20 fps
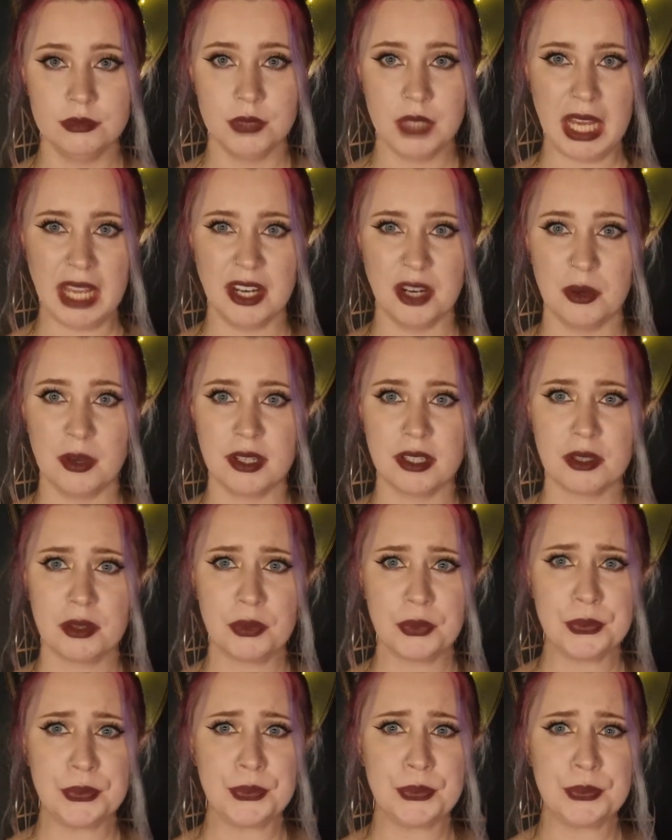I knew it.
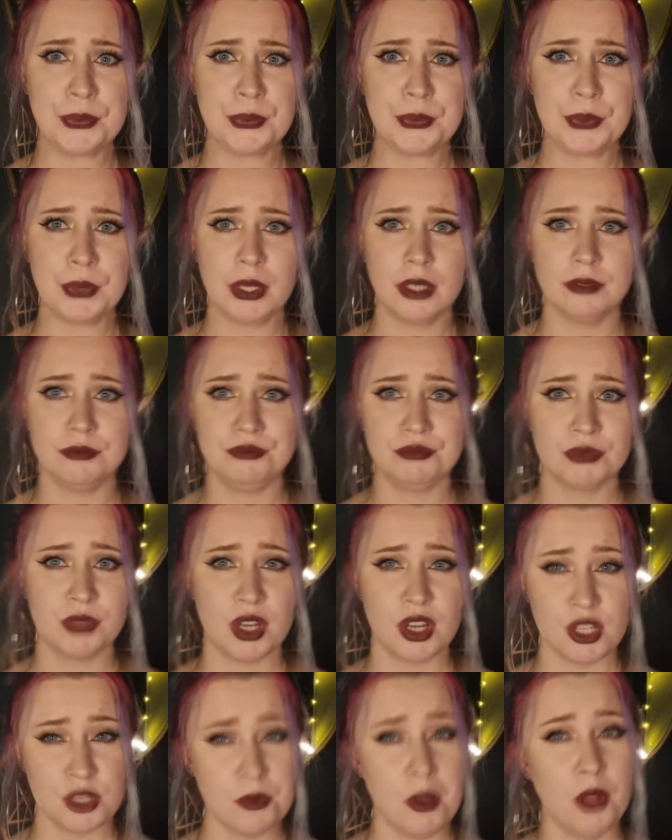
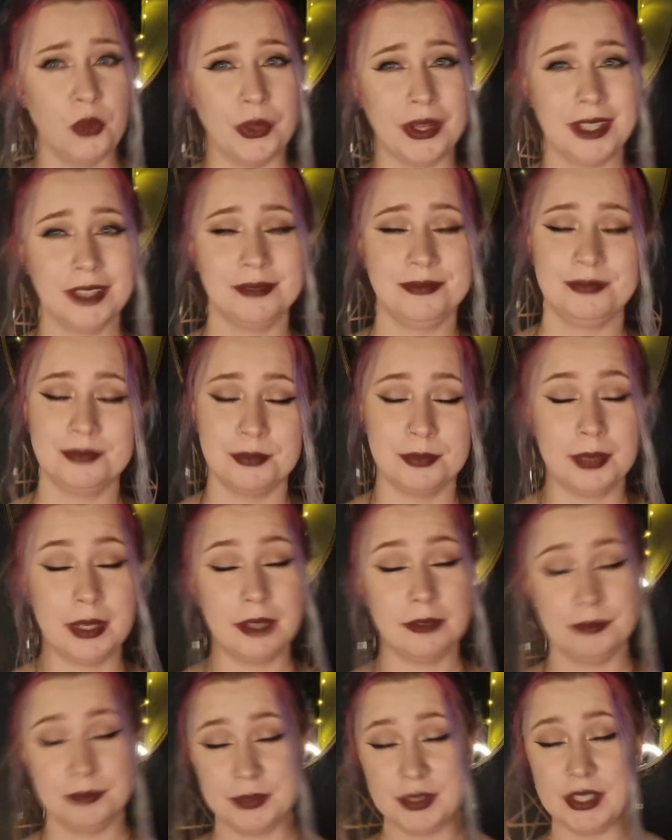A small one, but
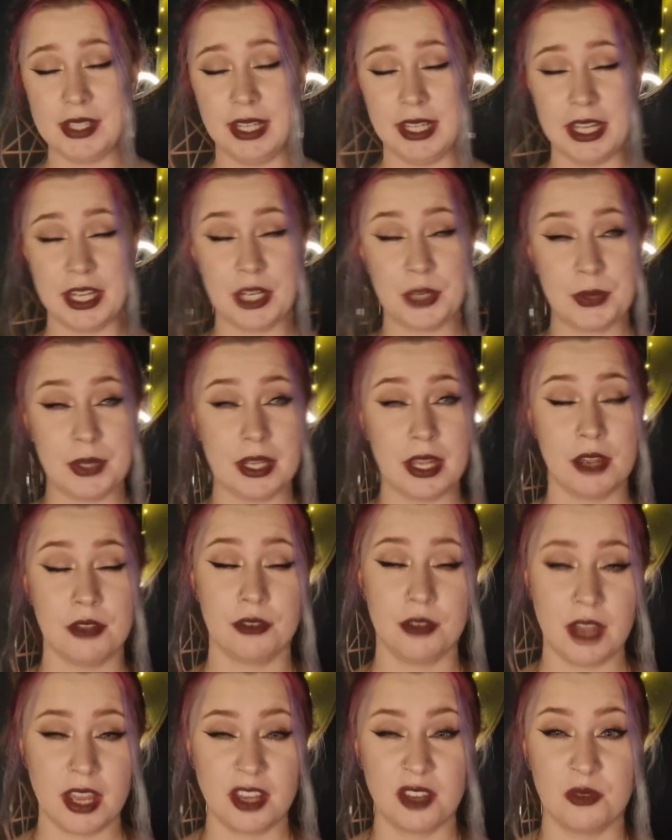still, I knew it. I
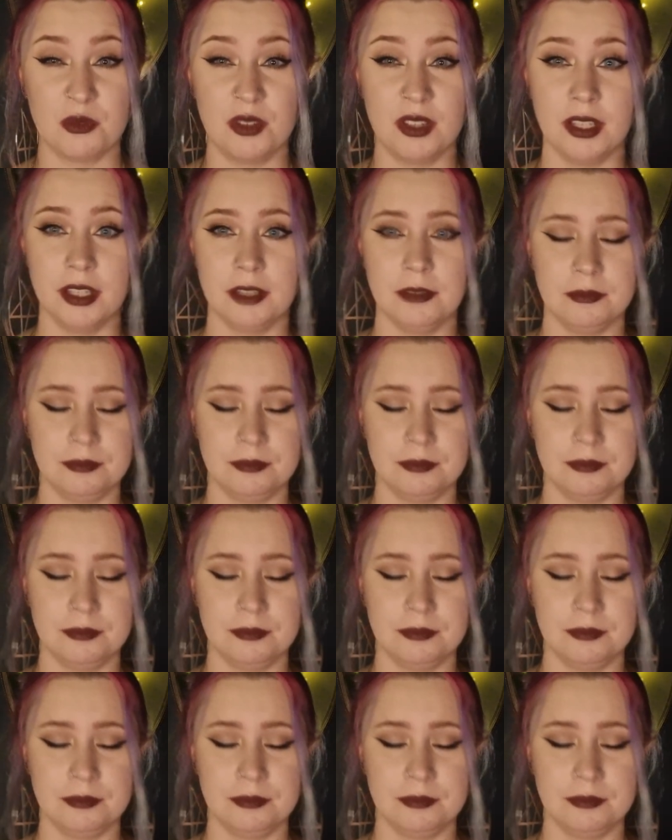could feel it.